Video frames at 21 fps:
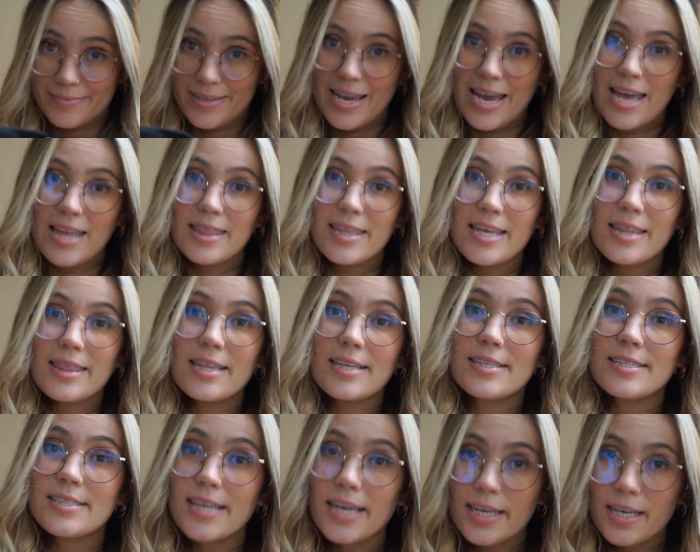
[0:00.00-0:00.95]
And then the
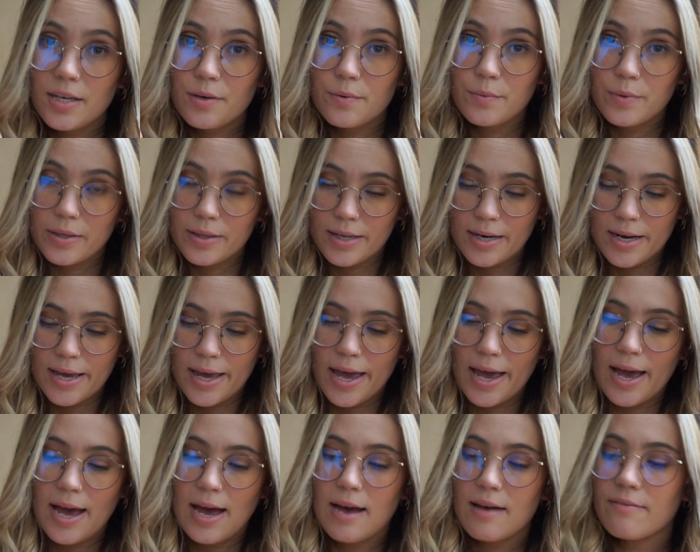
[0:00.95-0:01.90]
second one that I
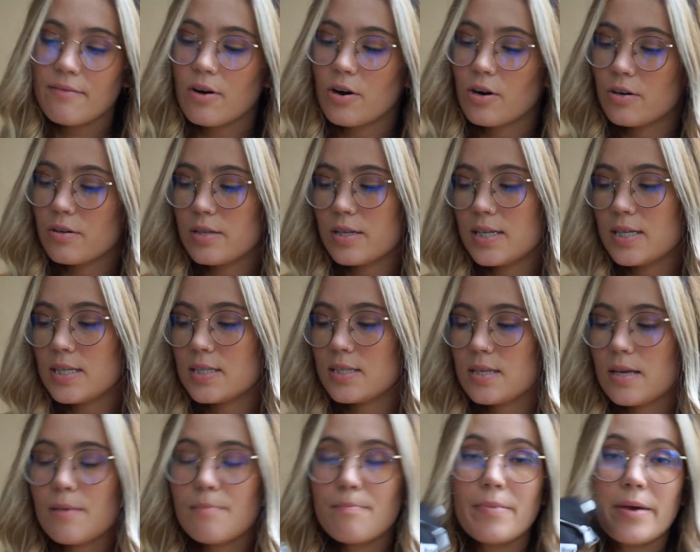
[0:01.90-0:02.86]
have are
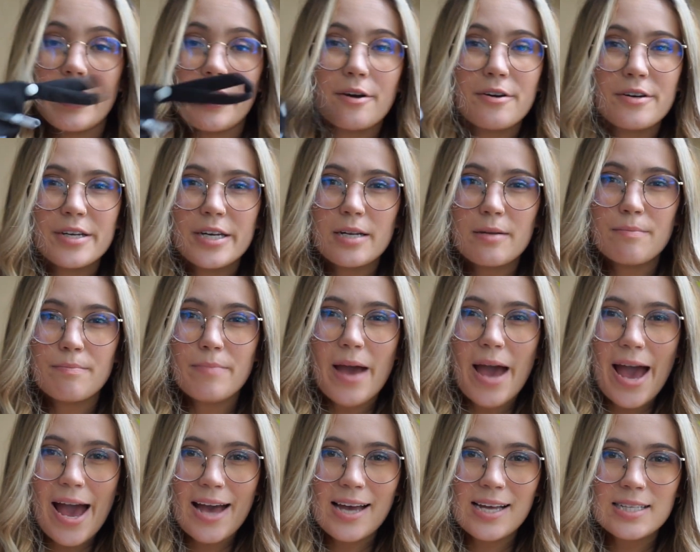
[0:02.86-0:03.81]
these period
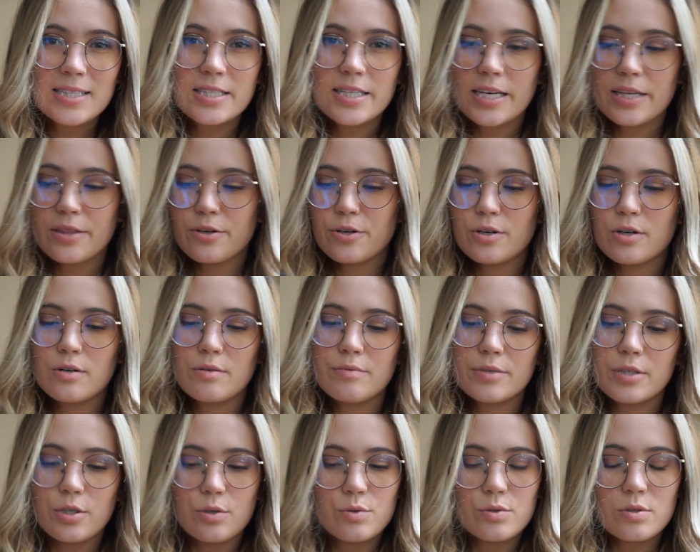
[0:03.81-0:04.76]
pads, like they're
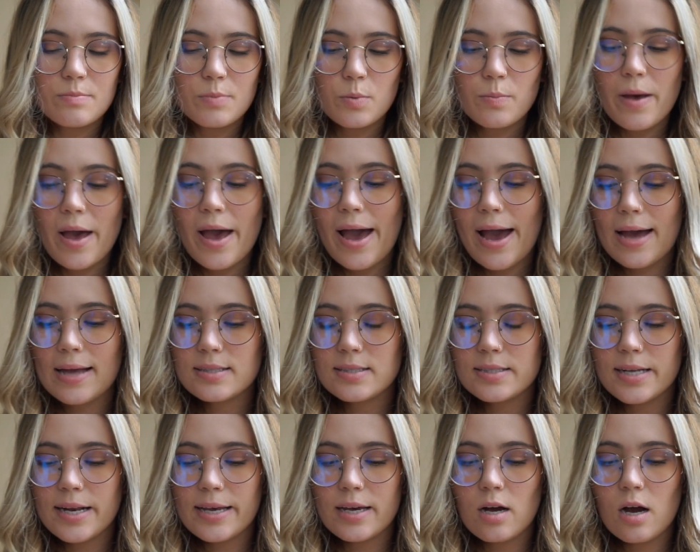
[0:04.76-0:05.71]
reusable pads
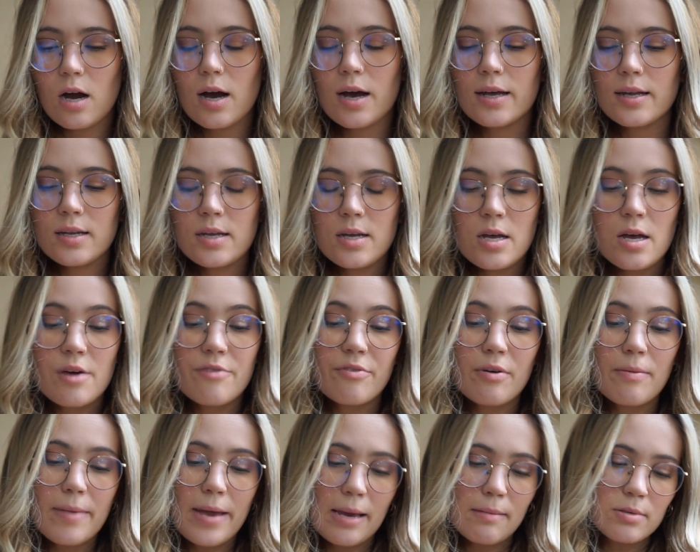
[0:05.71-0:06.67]
that I got
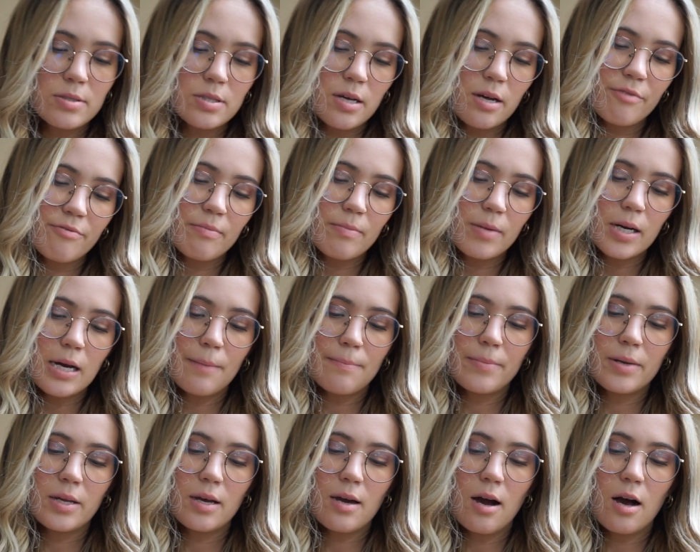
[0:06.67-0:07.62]
from Amazon from a
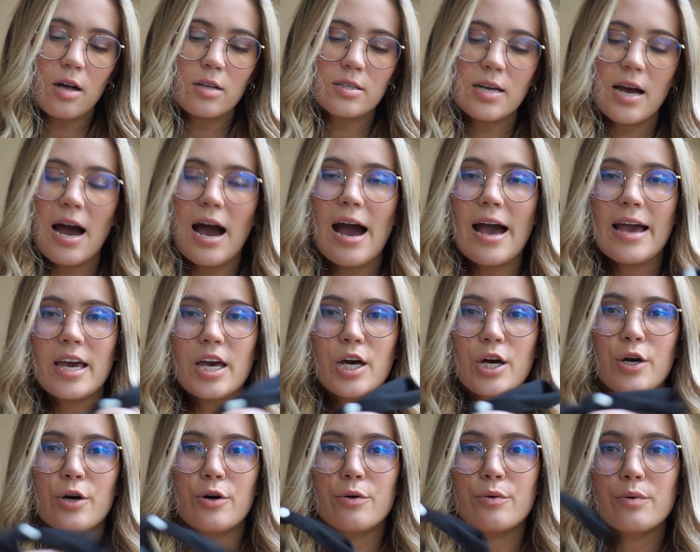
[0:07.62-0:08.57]
company called
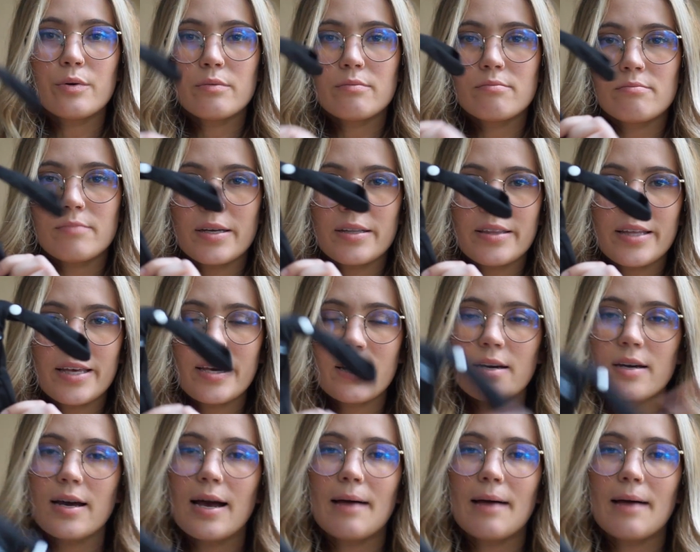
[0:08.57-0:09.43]
Hi-O, I think.